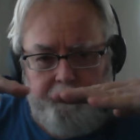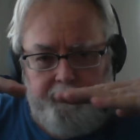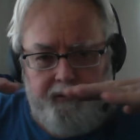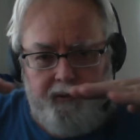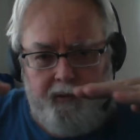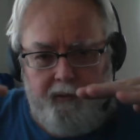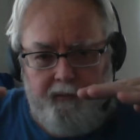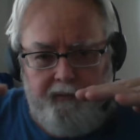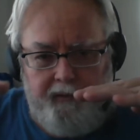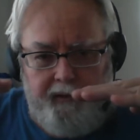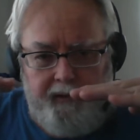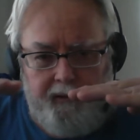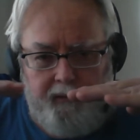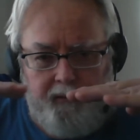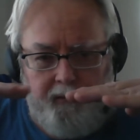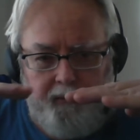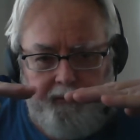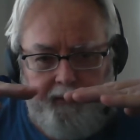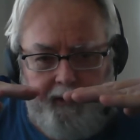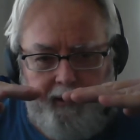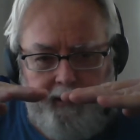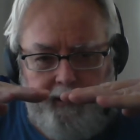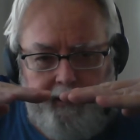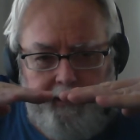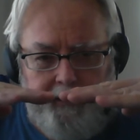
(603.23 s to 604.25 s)
vehicles
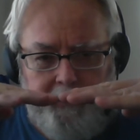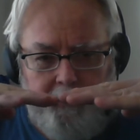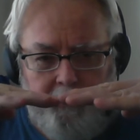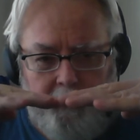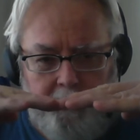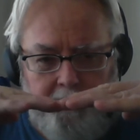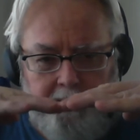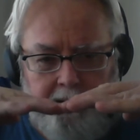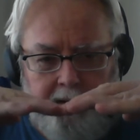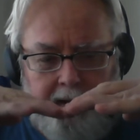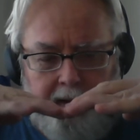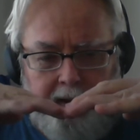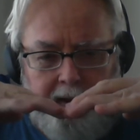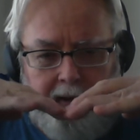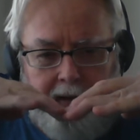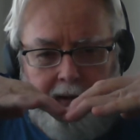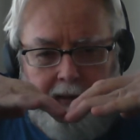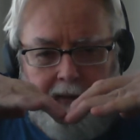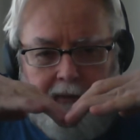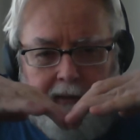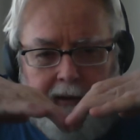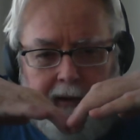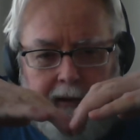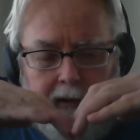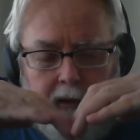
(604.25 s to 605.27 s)
hit head on,
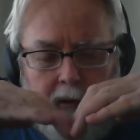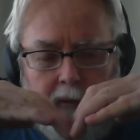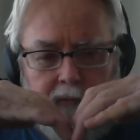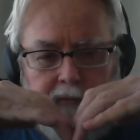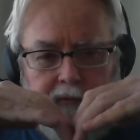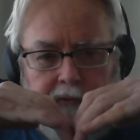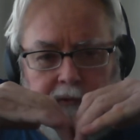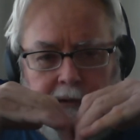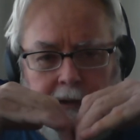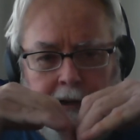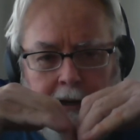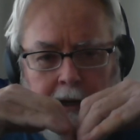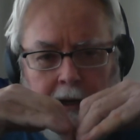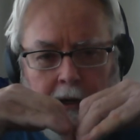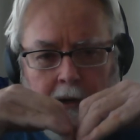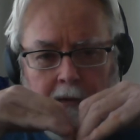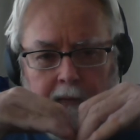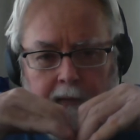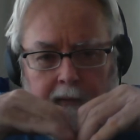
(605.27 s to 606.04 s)
that goes down.